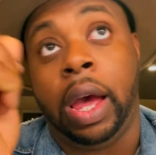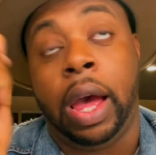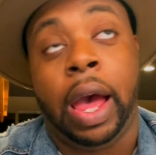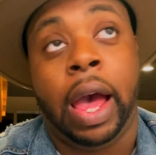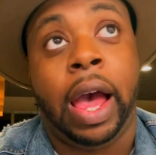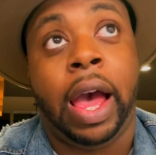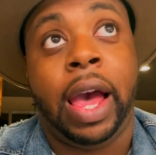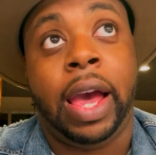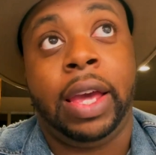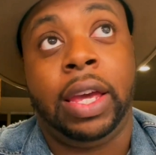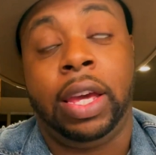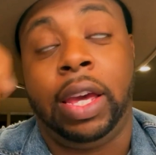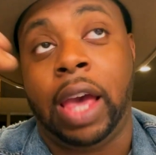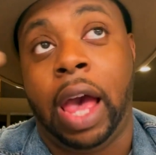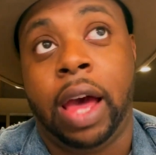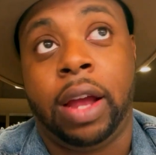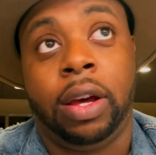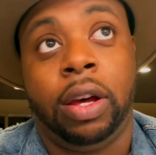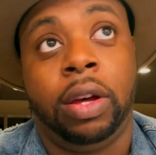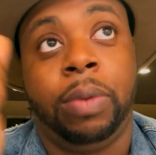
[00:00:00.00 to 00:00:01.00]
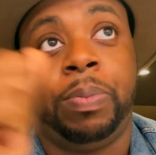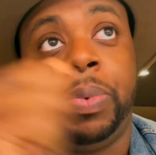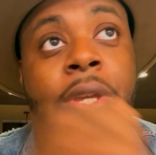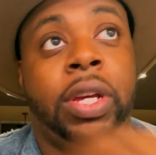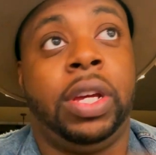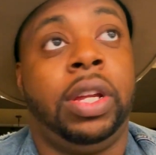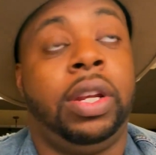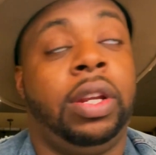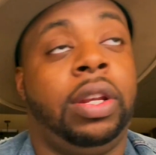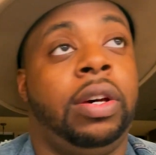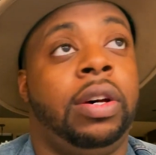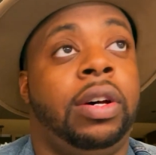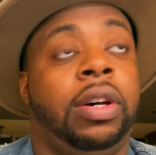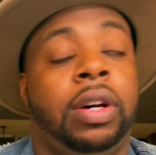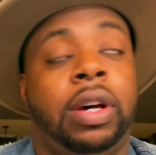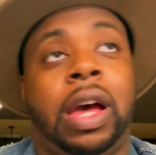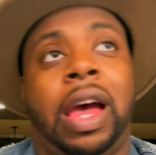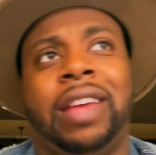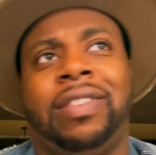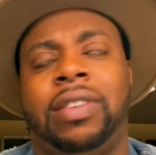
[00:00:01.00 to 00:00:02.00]
I got up and
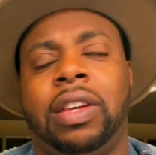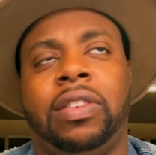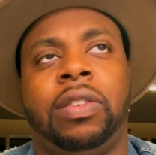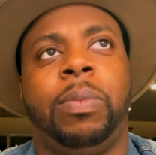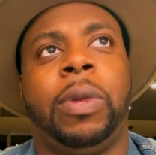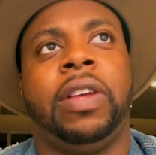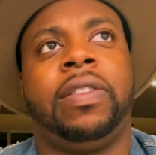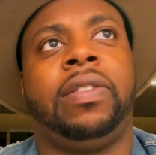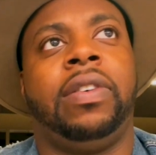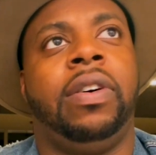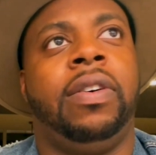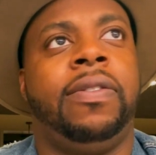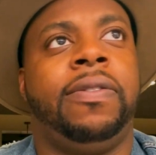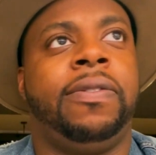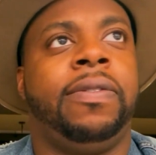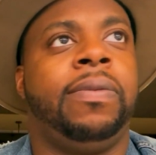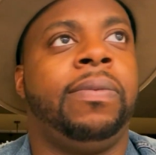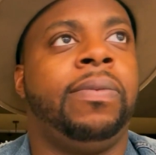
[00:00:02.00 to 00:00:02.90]
uh, I said to myself,